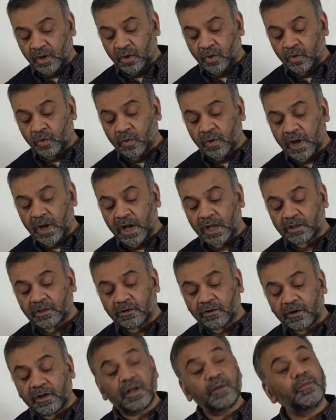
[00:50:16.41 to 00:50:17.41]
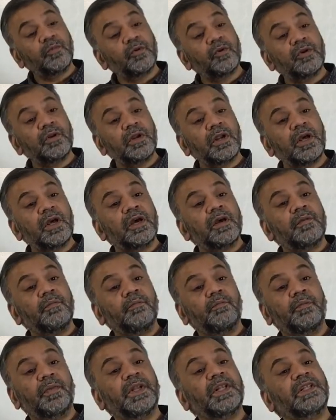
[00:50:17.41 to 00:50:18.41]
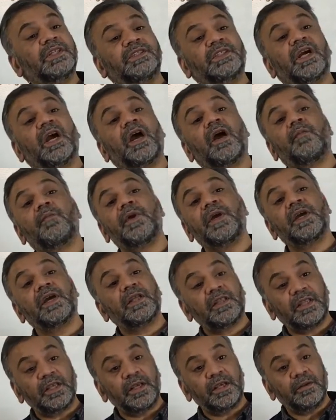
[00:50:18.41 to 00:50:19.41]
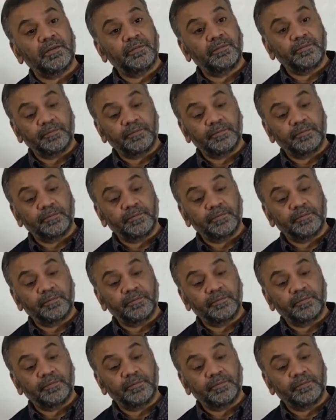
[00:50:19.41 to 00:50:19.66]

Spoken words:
huwa talibun bil jamiati.